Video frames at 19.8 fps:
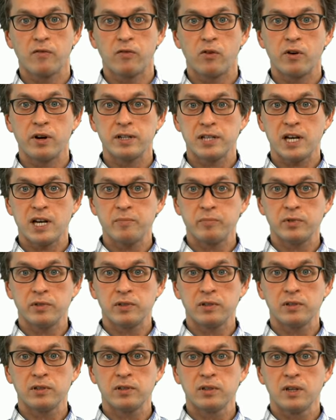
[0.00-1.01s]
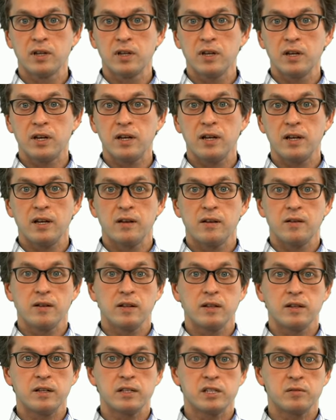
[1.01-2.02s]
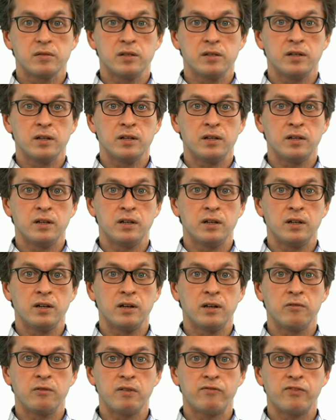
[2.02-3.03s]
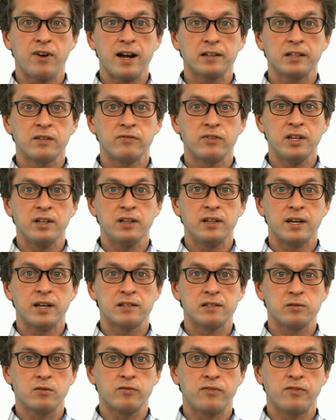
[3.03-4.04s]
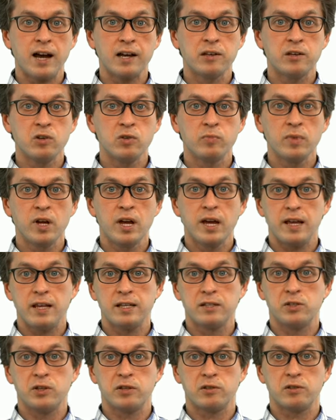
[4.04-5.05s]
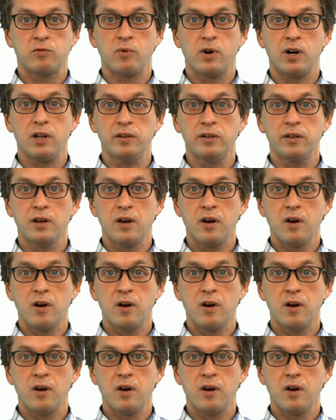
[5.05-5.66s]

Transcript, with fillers: For example, this uh, uh, refractive index of vacuum is just 1.